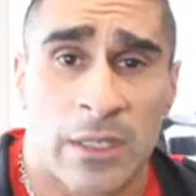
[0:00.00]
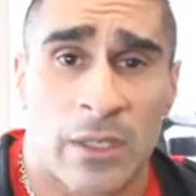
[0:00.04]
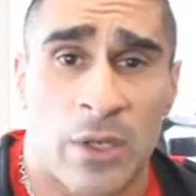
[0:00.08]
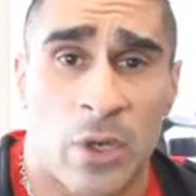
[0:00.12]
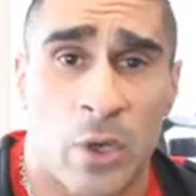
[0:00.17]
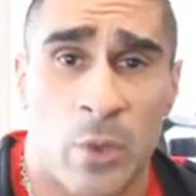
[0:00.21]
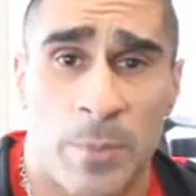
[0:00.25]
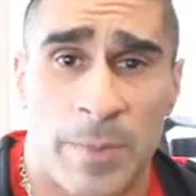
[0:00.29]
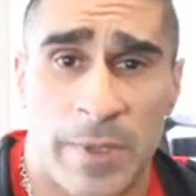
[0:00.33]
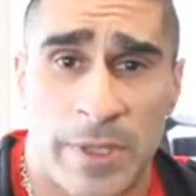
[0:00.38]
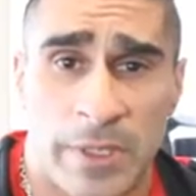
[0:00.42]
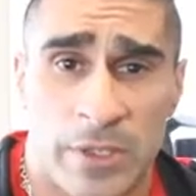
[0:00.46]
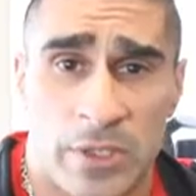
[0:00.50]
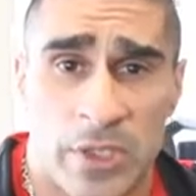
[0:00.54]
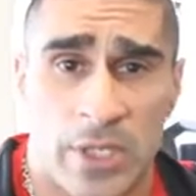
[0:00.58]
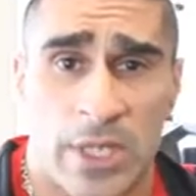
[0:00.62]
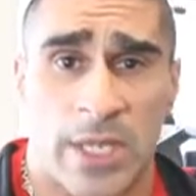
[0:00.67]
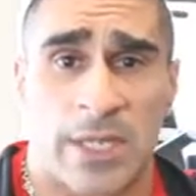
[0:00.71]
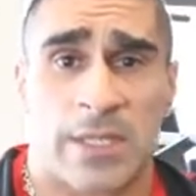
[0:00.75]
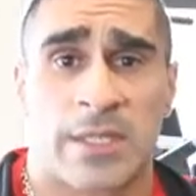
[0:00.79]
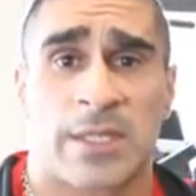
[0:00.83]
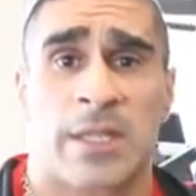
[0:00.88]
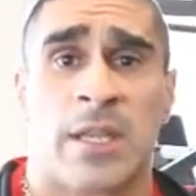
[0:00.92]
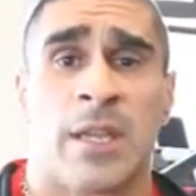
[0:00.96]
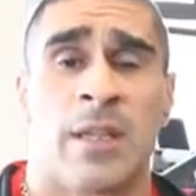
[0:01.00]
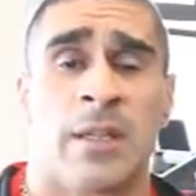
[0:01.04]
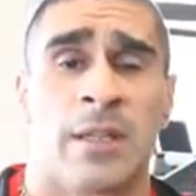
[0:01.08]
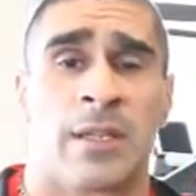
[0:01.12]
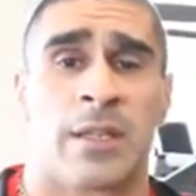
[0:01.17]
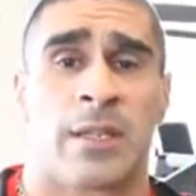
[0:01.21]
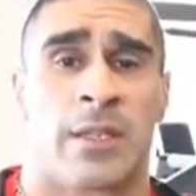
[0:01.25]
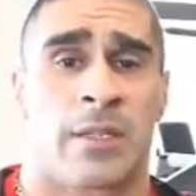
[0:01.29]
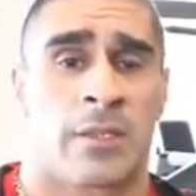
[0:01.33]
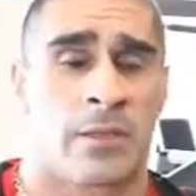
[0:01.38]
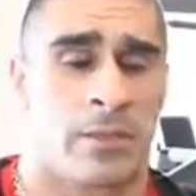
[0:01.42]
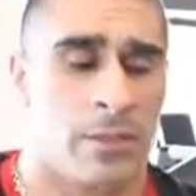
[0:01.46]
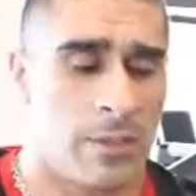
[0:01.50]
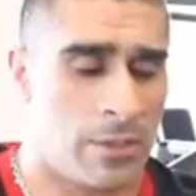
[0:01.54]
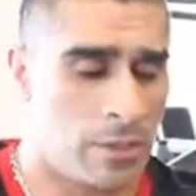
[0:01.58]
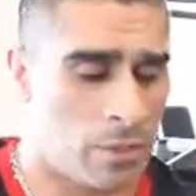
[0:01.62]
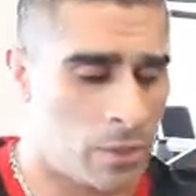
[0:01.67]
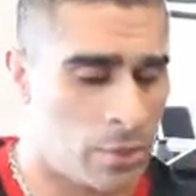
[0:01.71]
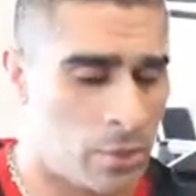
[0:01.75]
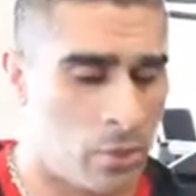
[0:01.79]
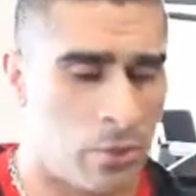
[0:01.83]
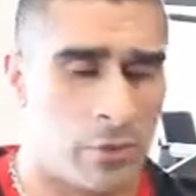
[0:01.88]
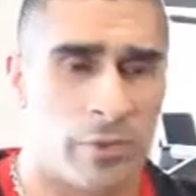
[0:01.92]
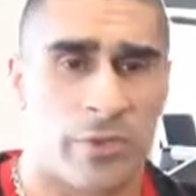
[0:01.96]
Open the chest,
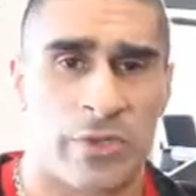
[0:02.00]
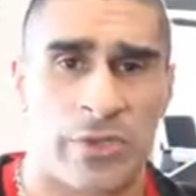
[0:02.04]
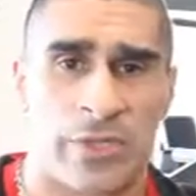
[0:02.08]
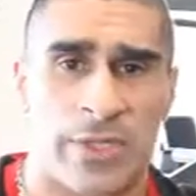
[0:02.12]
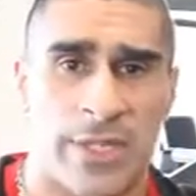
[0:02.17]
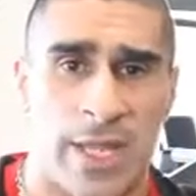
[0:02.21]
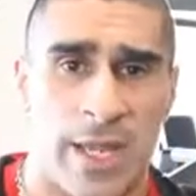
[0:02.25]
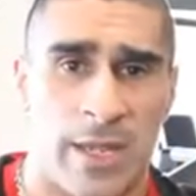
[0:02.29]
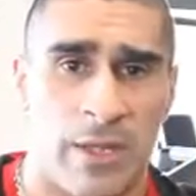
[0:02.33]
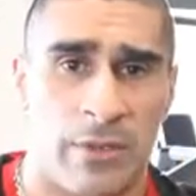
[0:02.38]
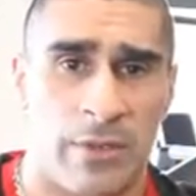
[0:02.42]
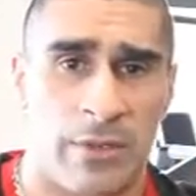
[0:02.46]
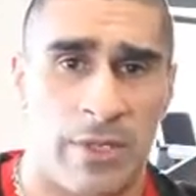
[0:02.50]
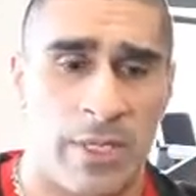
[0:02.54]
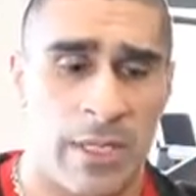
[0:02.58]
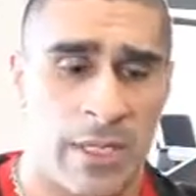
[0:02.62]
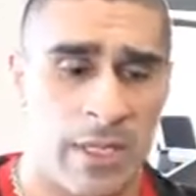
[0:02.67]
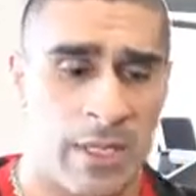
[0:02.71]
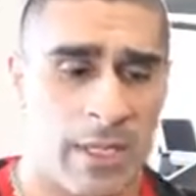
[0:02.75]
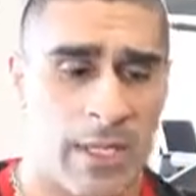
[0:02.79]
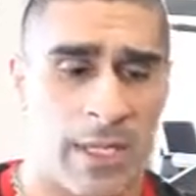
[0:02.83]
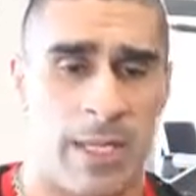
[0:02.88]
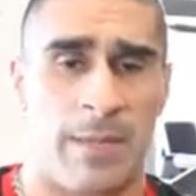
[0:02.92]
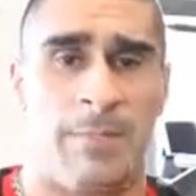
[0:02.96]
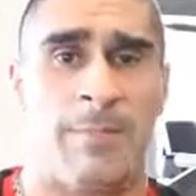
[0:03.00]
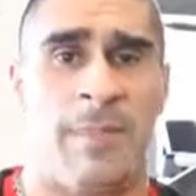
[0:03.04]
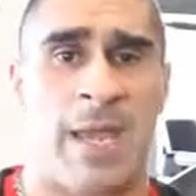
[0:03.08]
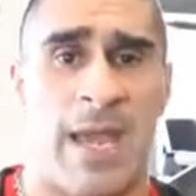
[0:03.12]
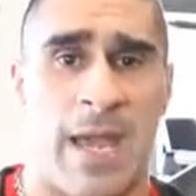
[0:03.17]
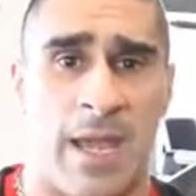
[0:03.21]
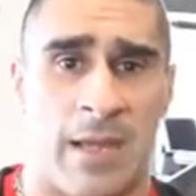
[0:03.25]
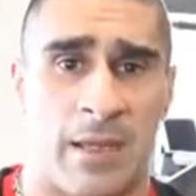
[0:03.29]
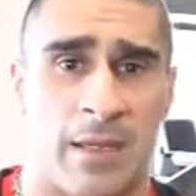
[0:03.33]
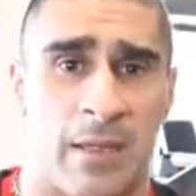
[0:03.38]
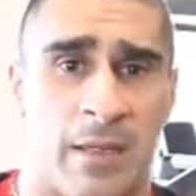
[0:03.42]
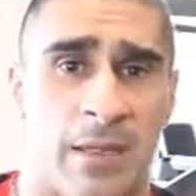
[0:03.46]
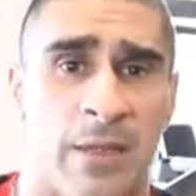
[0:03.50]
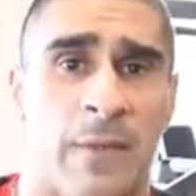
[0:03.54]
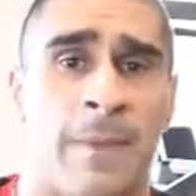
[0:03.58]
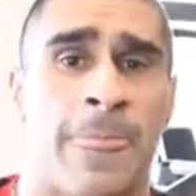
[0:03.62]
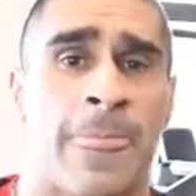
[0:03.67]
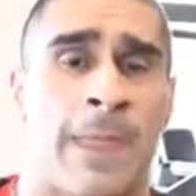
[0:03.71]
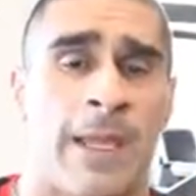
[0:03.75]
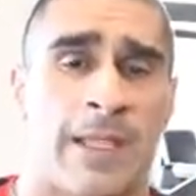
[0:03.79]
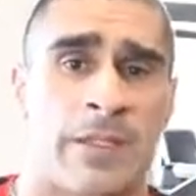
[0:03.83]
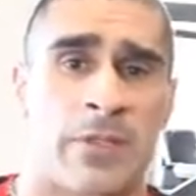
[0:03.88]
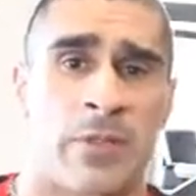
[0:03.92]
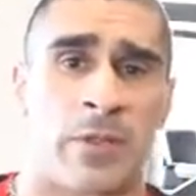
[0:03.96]
shoulders down and back.
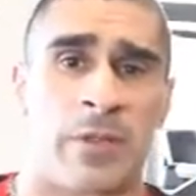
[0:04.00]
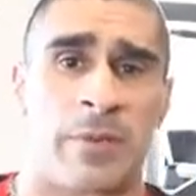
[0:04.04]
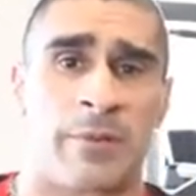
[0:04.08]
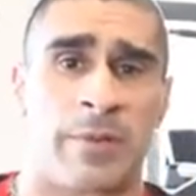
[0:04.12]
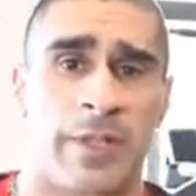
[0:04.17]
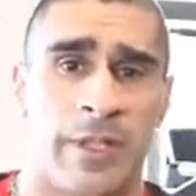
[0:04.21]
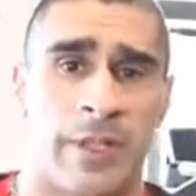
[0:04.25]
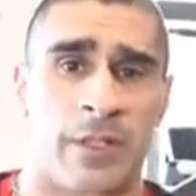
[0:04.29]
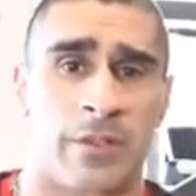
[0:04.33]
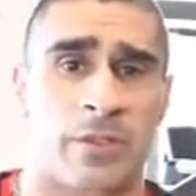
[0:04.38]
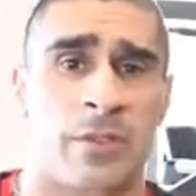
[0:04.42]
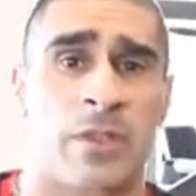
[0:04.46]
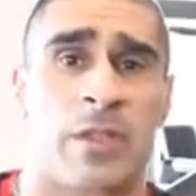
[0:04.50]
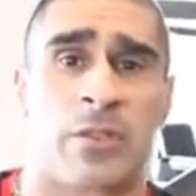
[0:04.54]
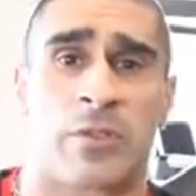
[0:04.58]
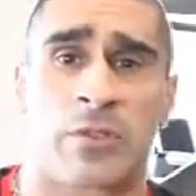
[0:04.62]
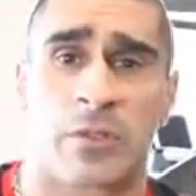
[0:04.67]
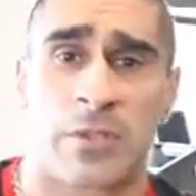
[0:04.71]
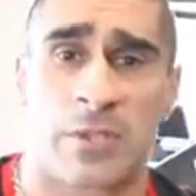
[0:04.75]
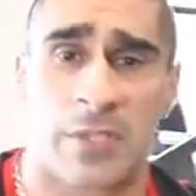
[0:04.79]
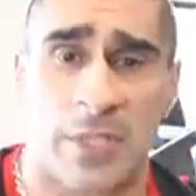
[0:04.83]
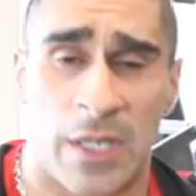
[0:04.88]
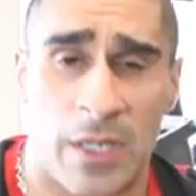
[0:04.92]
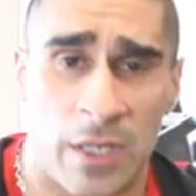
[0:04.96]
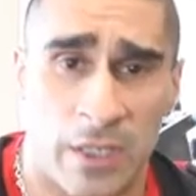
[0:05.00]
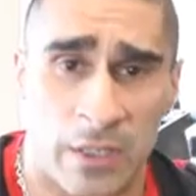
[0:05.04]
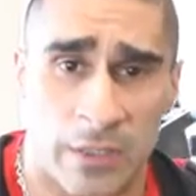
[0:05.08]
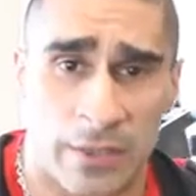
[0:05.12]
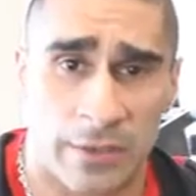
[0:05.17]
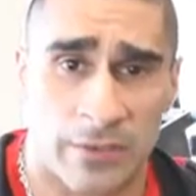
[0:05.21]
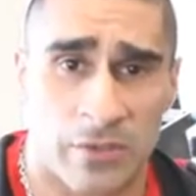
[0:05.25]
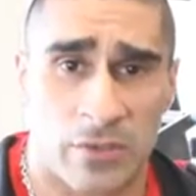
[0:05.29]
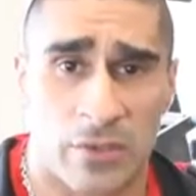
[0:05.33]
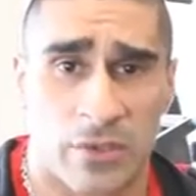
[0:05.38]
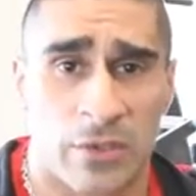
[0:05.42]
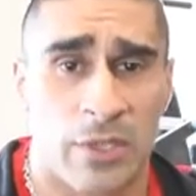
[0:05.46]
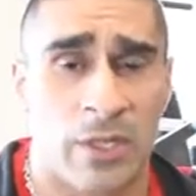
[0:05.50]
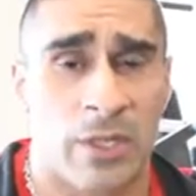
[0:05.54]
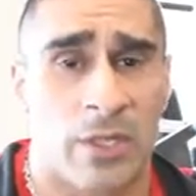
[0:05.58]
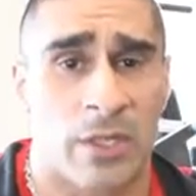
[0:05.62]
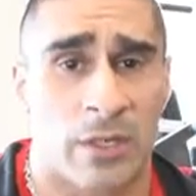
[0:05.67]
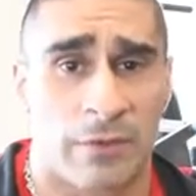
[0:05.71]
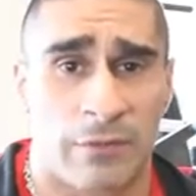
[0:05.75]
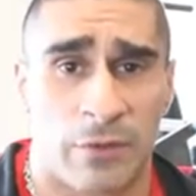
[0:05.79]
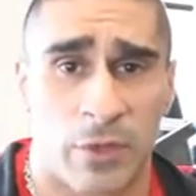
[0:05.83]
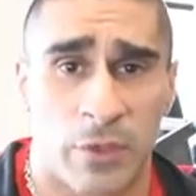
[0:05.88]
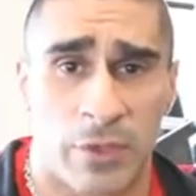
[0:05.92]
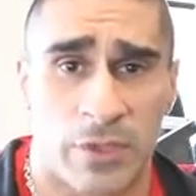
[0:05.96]
That's going to bring a ton
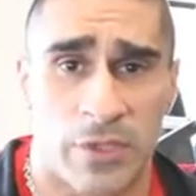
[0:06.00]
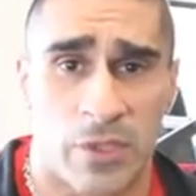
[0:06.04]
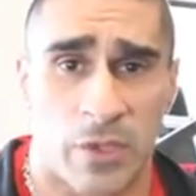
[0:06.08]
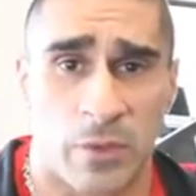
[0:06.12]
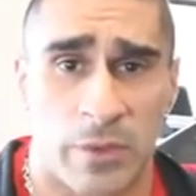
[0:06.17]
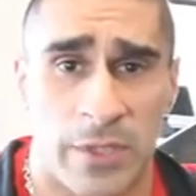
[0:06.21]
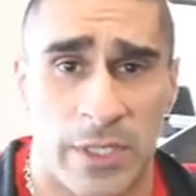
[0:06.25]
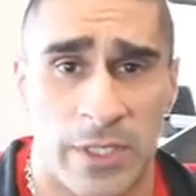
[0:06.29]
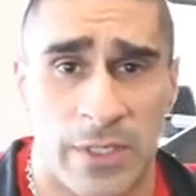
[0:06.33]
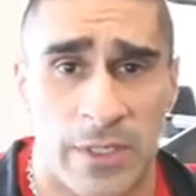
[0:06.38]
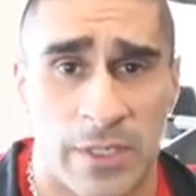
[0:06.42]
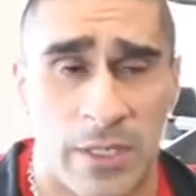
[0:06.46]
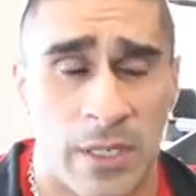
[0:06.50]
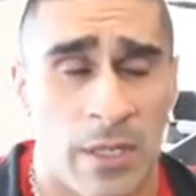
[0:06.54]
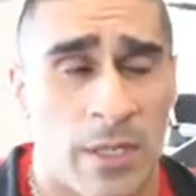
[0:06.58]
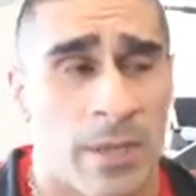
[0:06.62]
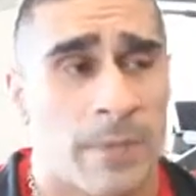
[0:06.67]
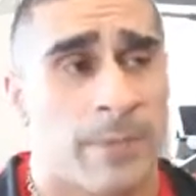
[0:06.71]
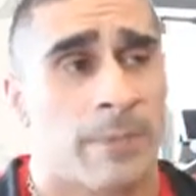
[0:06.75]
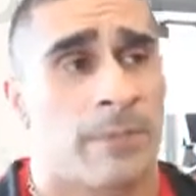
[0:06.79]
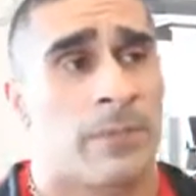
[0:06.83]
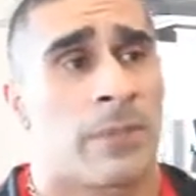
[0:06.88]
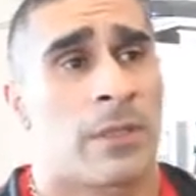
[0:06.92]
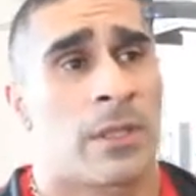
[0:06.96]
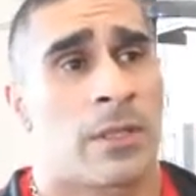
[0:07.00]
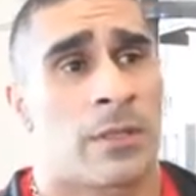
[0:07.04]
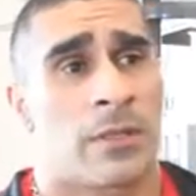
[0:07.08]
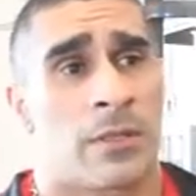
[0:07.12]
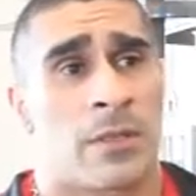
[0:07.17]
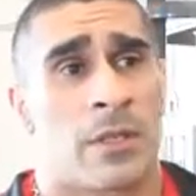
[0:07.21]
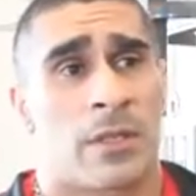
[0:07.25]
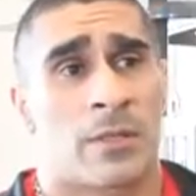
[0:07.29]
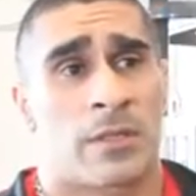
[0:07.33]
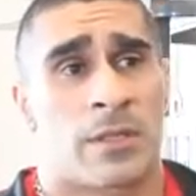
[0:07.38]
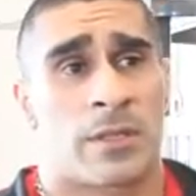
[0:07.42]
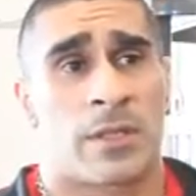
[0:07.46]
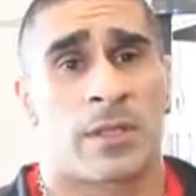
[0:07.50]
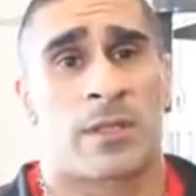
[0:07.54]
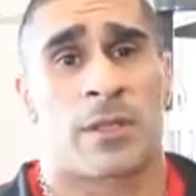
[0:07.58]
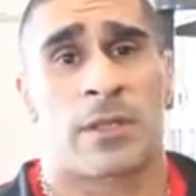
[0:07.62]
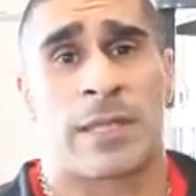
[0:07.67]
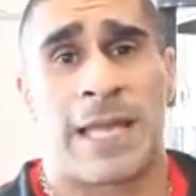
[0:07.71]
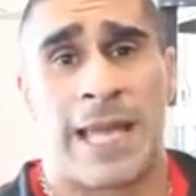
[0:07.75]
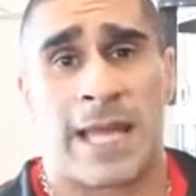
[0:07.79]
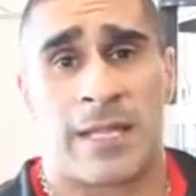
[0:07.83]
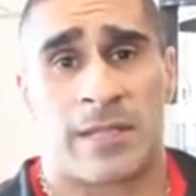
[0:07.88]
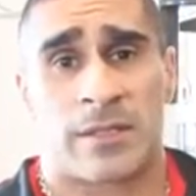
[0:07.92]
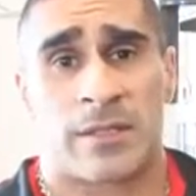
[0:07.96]
of good squeeze to the
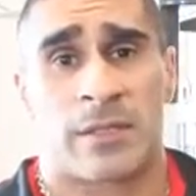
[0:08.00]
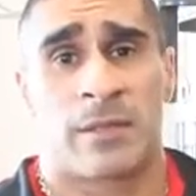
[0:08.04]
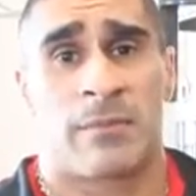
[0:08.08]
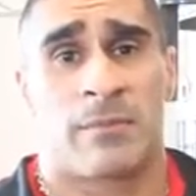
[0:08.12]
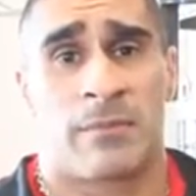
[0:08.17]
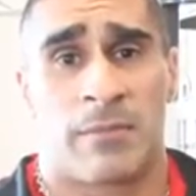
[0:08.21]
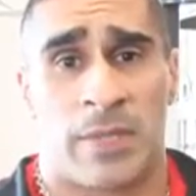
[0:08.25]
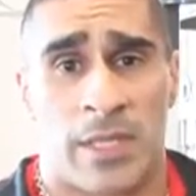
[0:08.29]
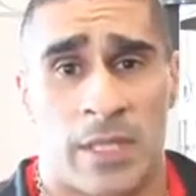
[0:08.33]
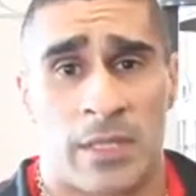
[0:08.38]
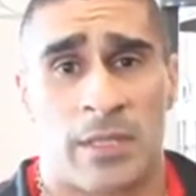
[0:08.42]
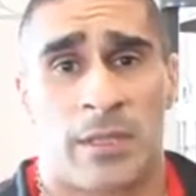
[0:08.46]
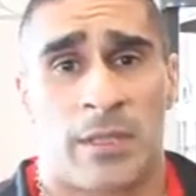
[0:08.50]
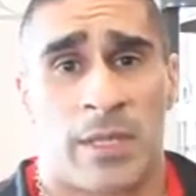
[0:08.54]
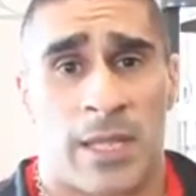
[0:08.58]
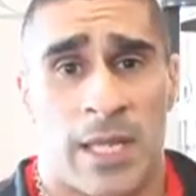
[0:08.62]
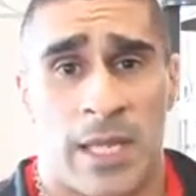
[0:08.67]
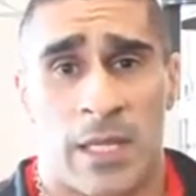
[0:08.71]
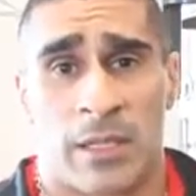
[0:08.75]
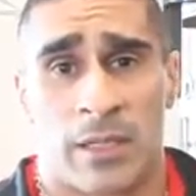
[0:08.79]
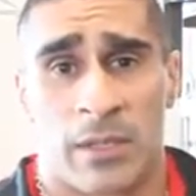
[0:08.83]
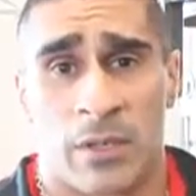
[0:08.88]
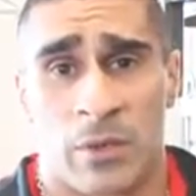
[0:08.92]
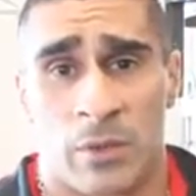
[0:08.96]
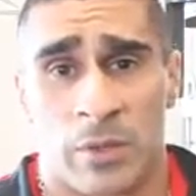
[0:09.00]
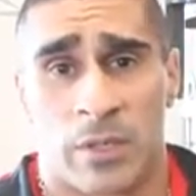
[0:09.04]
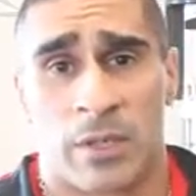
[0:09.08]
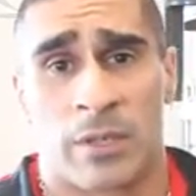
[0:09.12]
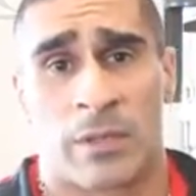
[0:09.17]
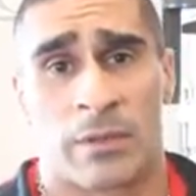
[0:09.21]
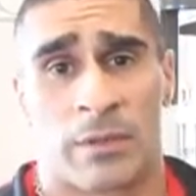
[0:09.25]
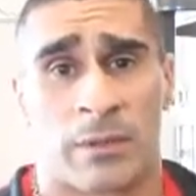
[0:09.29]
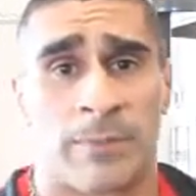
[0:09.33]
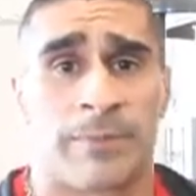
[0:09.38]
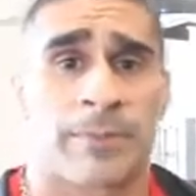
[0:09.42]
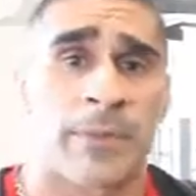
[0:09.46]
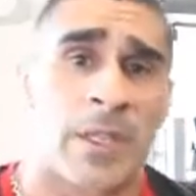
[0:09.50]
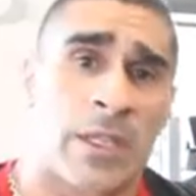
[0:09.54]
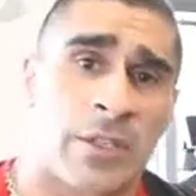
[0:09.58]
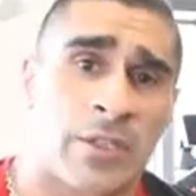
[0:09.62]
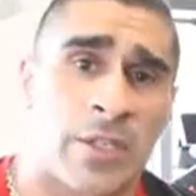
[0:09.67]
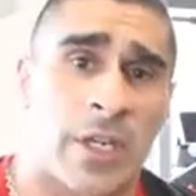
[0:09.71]
lats, mid and lower.